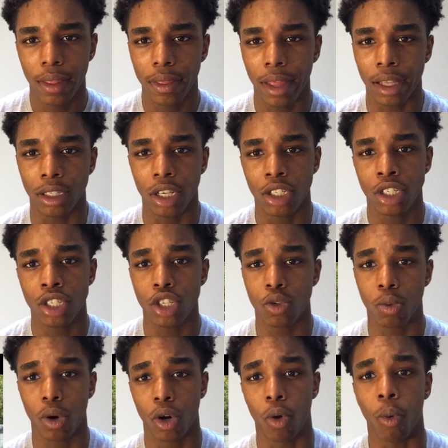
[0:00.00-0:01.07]
that doesn't just
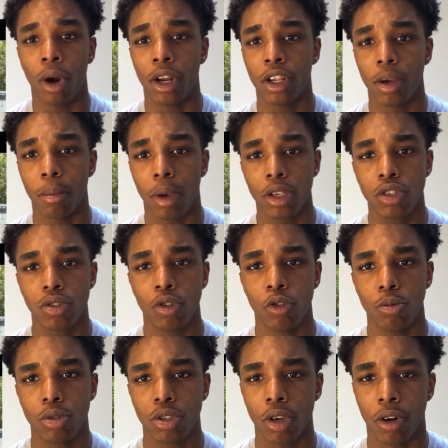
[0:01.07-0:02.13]
work one of your muscle
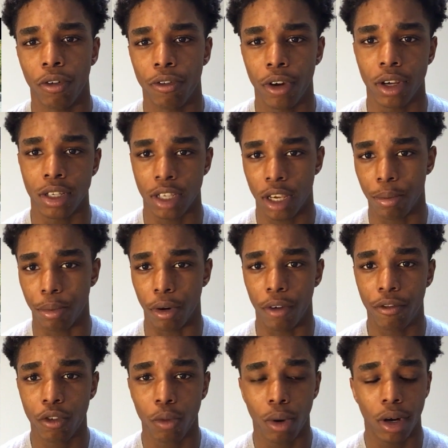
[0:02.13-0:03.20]
groups. So for example,
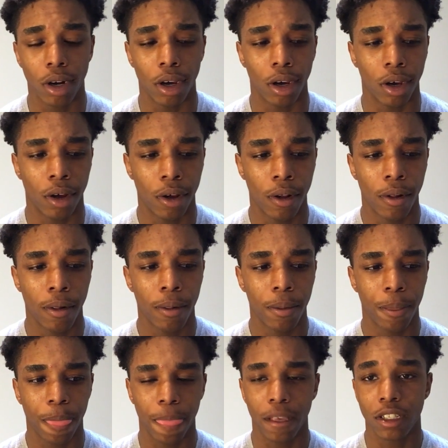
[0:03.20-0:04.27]
if you want
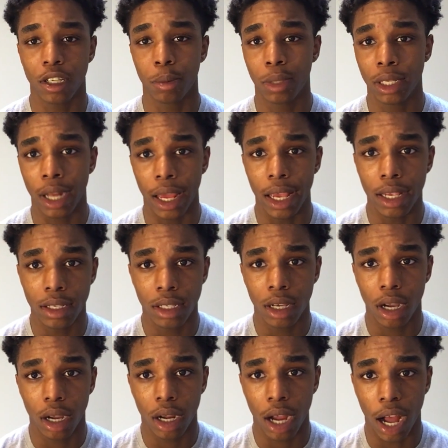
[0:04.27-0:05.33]
something that isn't
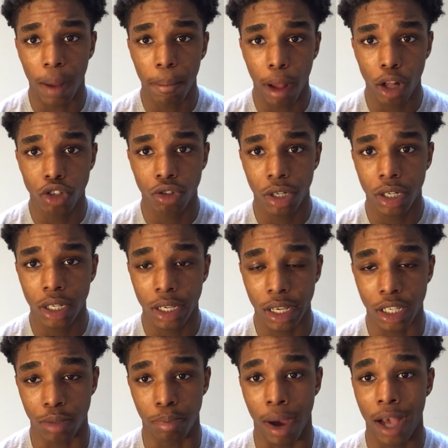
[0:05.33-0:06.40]
compound training,
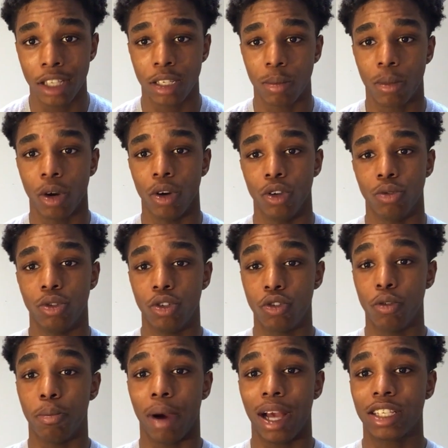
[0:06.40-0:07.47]
is bicep curls. When you do
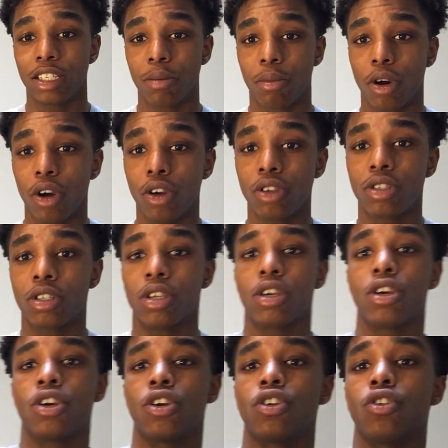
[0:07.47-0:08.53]
bicep curls,
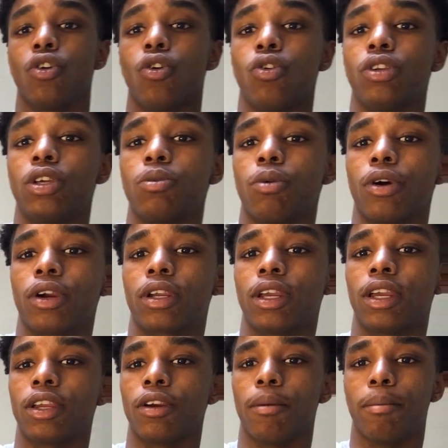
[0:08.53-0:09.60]
you're only
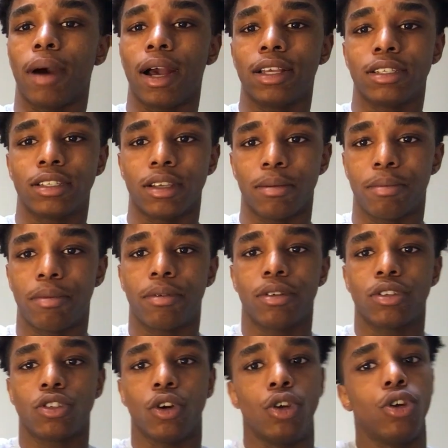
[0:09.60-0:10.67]
working your bicep,
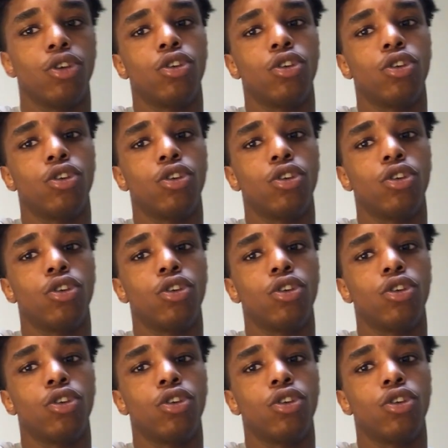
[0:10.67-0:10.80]
so